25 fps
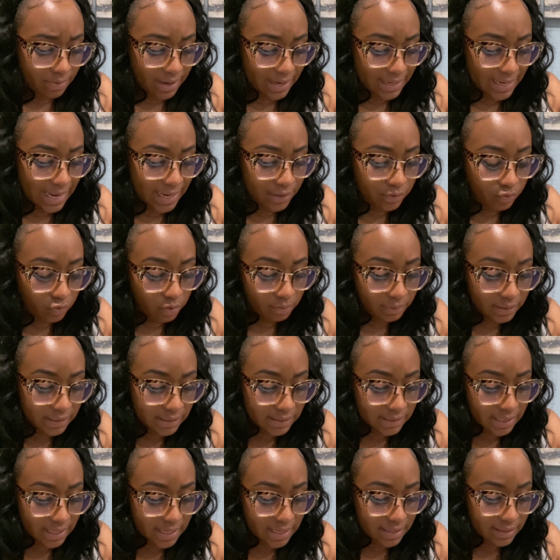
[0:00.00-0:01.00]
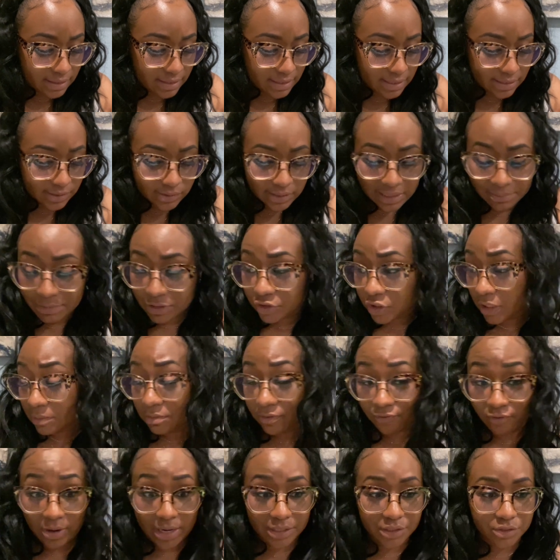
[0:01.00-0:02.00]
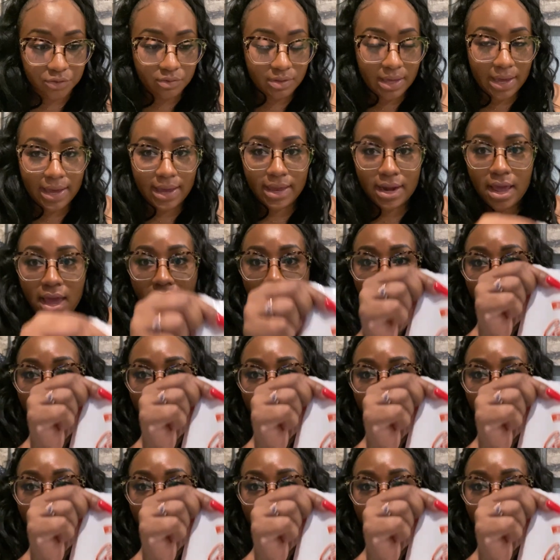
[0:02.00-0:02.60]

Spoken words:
And I normally take this, so let me show you before I do that.